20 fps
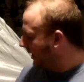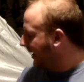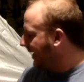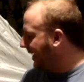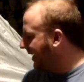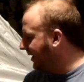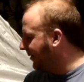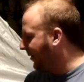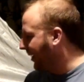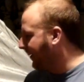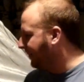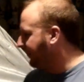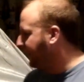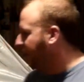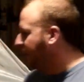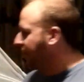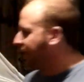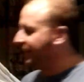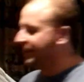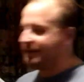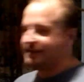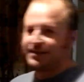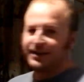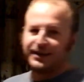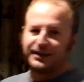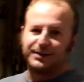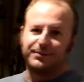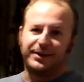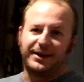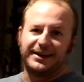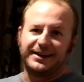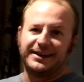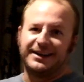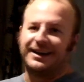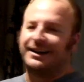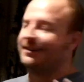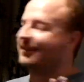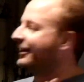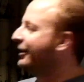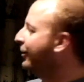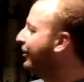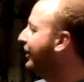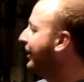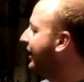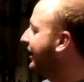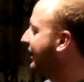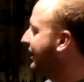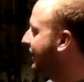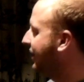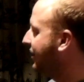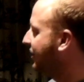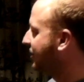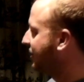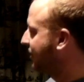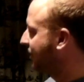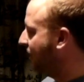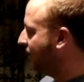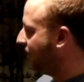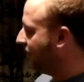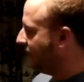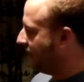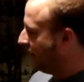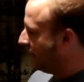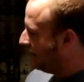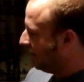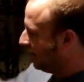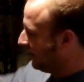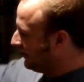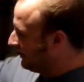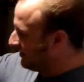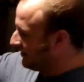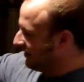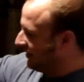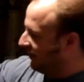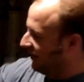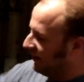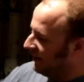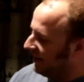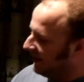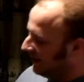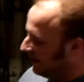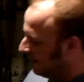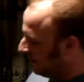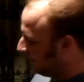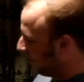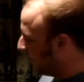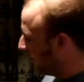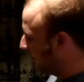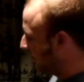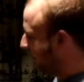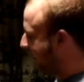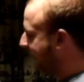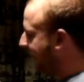Anyway, let's talk about it a little bit here. So, it is a large